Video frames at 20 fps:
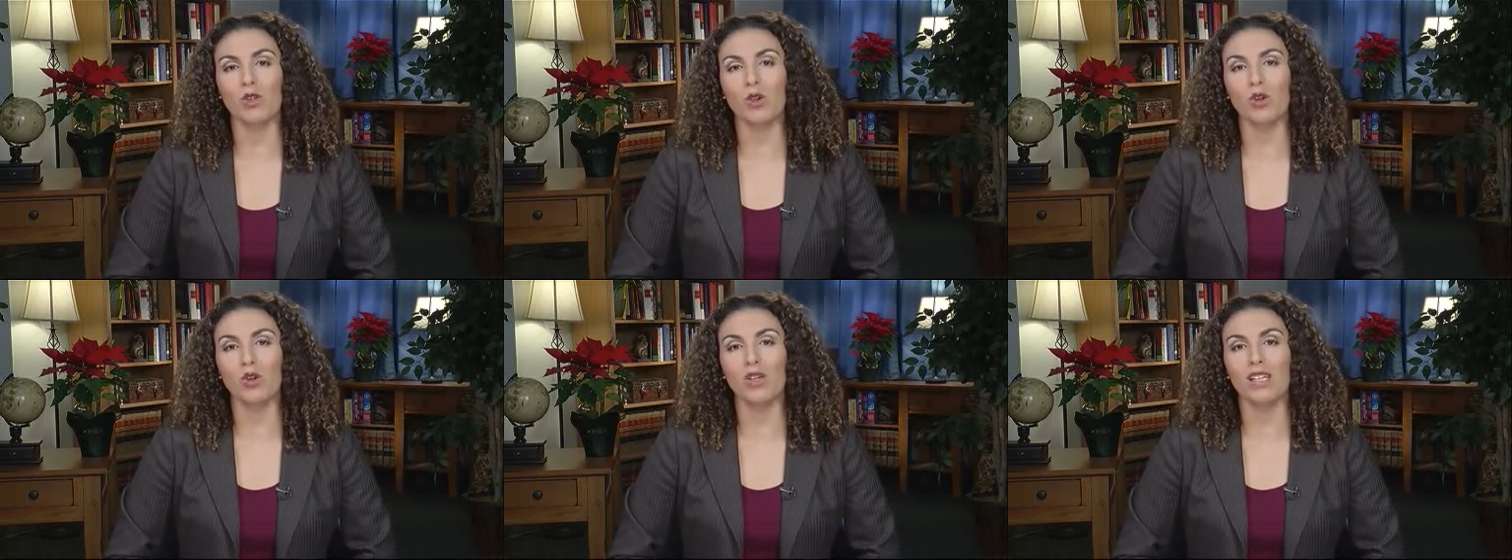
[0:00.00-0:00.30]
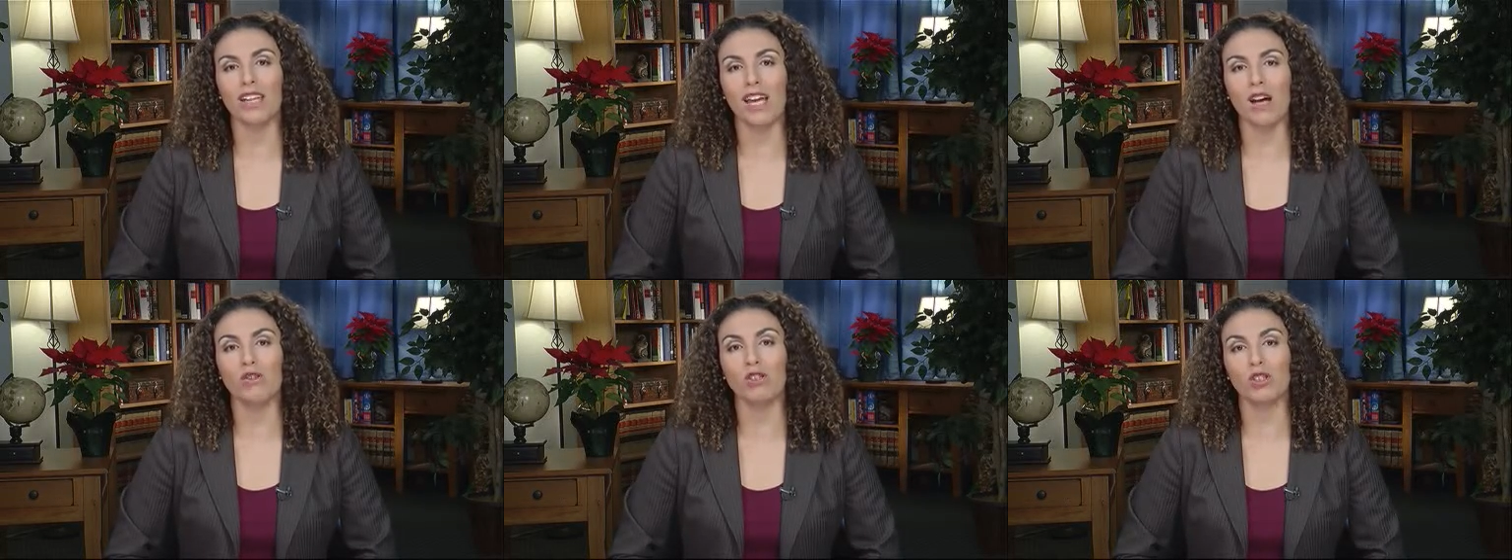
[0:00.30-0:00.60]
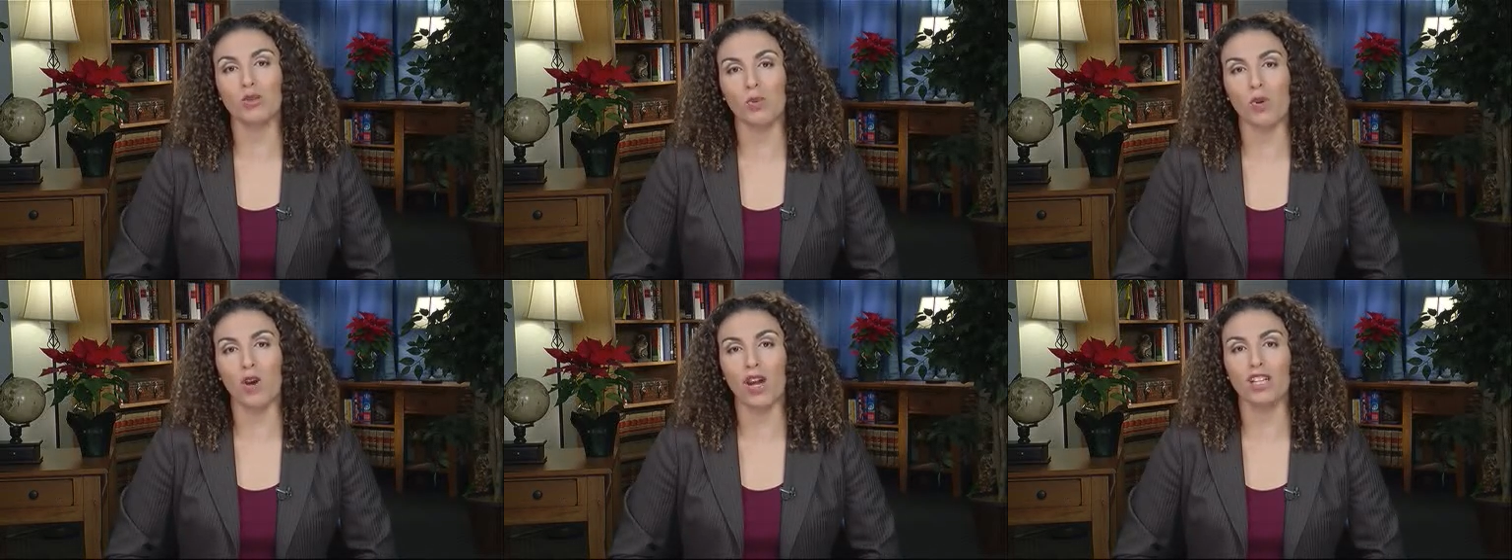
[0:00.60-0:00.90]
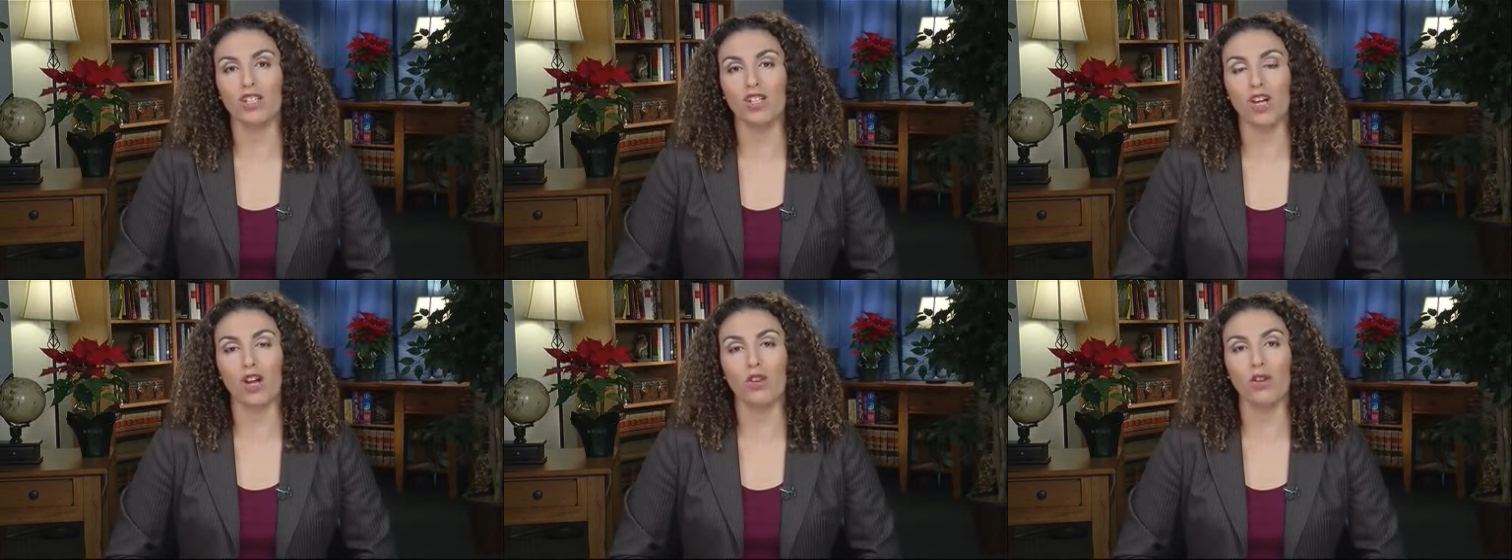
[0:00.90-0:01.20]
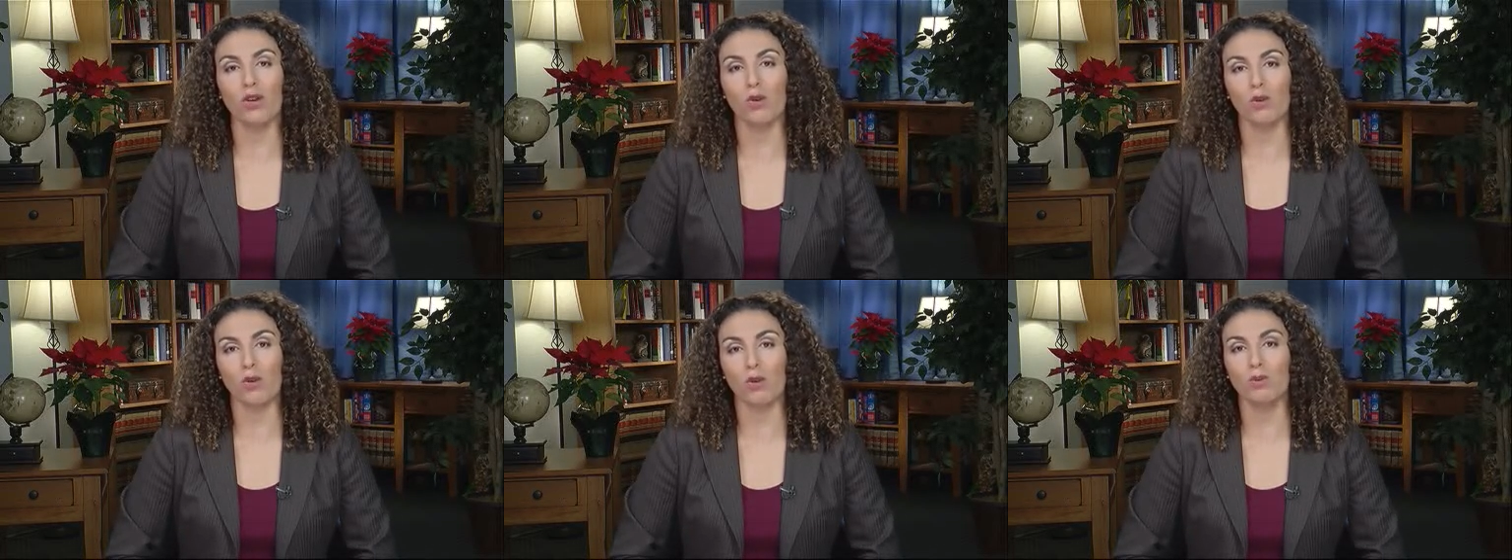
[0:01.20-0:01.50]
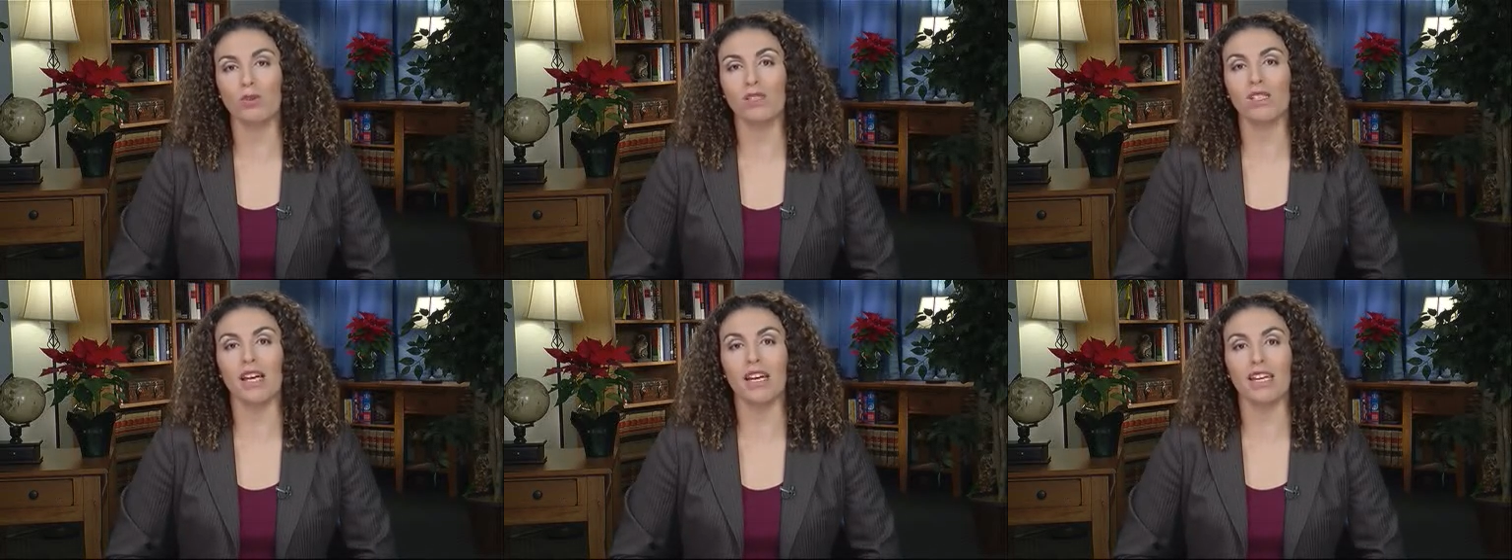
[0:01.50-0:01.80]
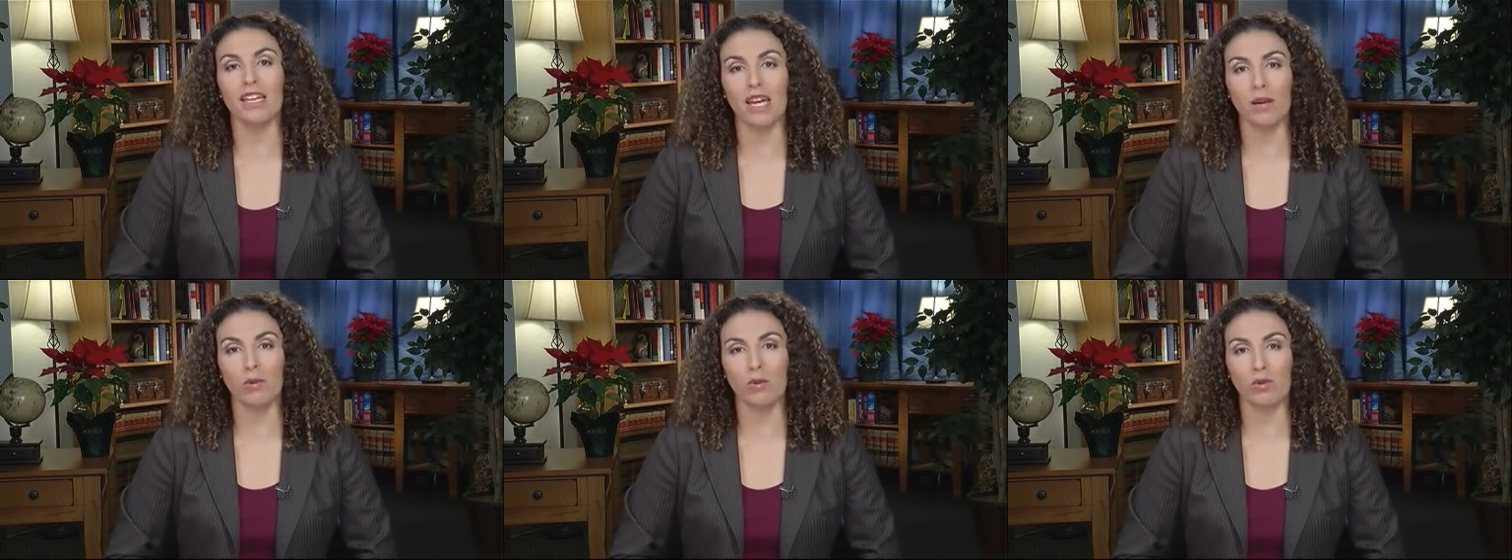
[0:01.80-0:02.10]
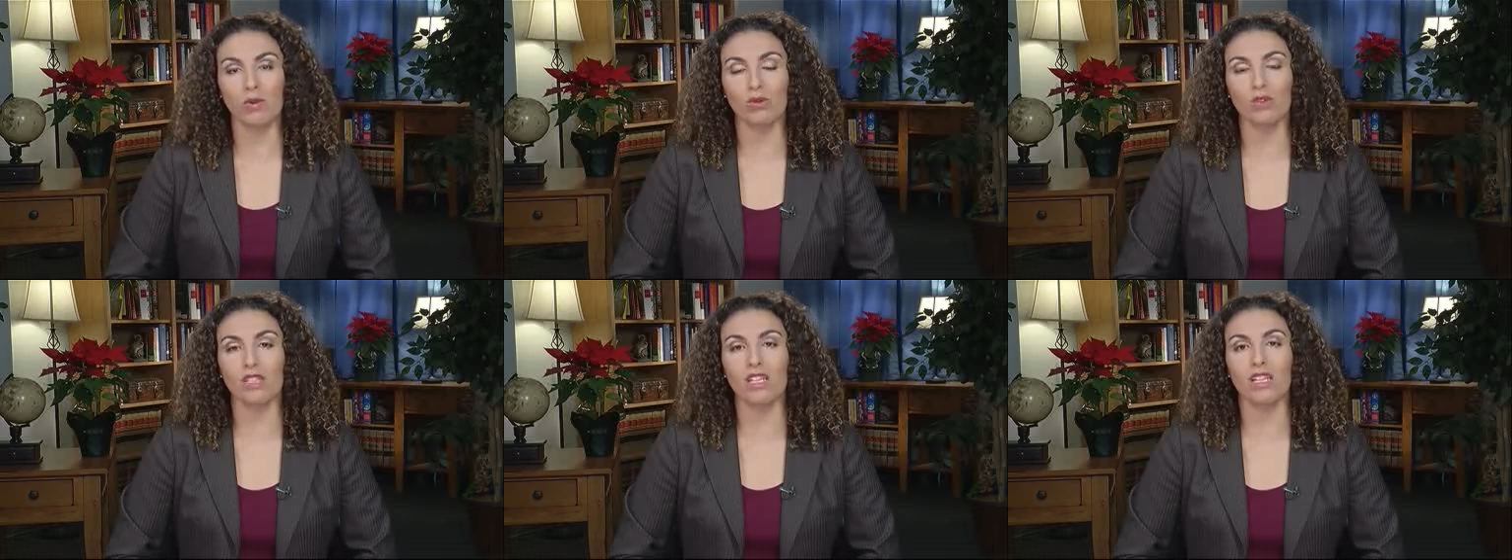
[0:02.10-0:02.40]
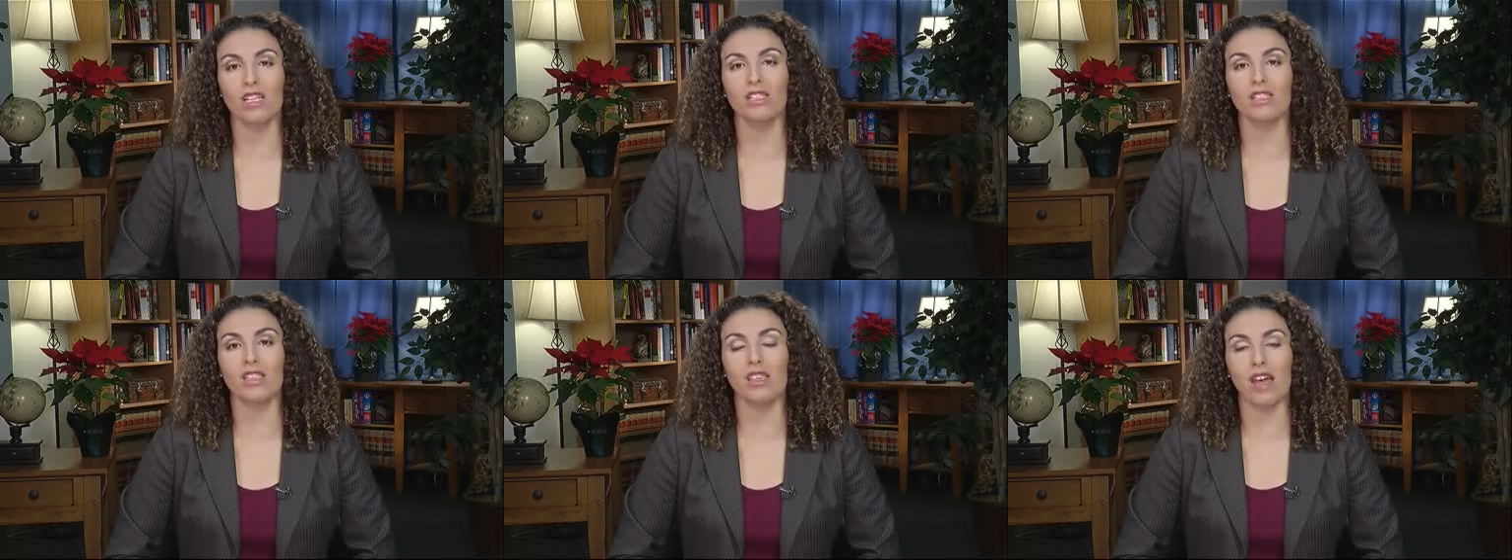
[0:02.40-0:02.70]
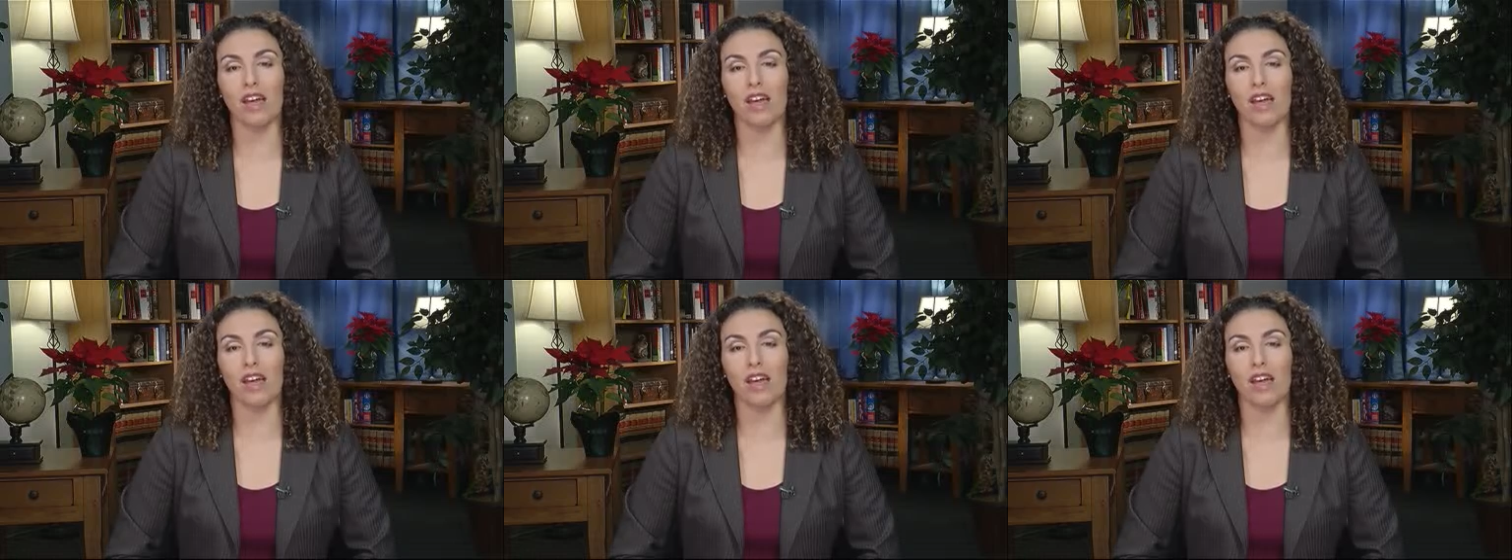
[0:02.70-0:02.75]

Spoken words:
could now spread to other groups like April 6th,